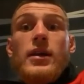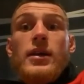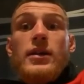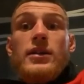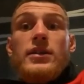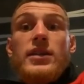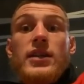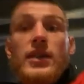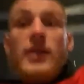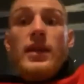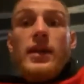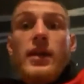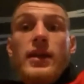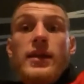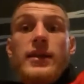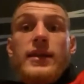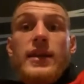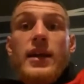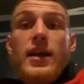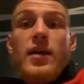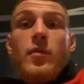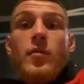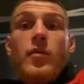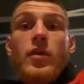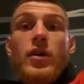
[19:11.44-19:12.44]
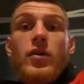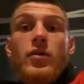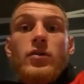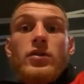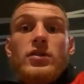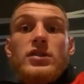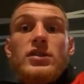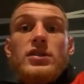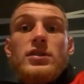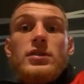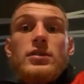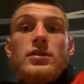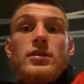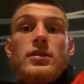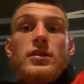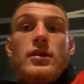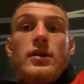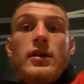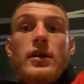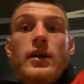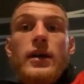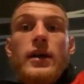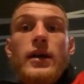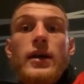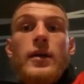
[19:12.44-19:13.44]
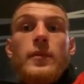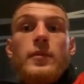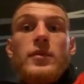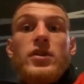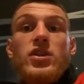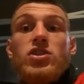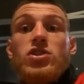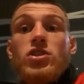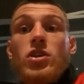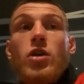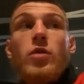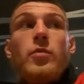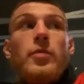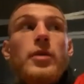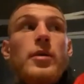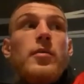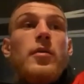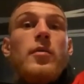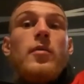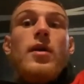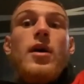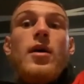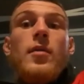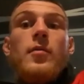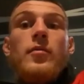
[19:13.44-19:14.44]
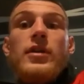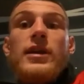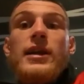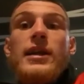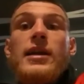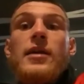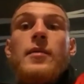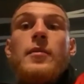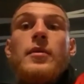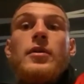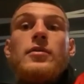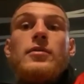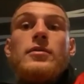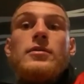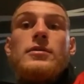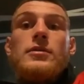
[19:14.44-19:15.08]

to them rounds um, to show people what I'm really about.